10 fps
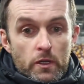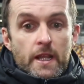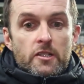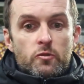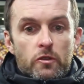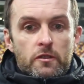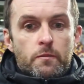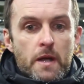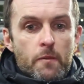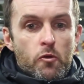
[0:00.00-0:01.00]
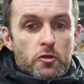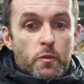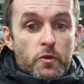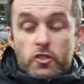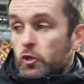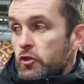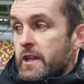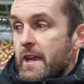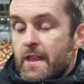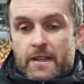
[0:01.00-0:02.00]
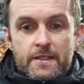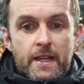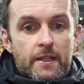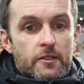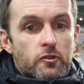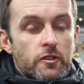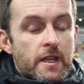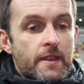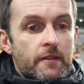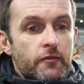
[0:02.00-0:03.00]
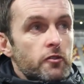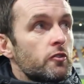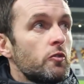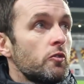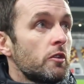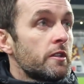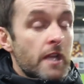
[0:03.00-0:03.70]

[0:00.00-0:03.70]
Well, that's what the plan was, but we just couldn't get that first goal.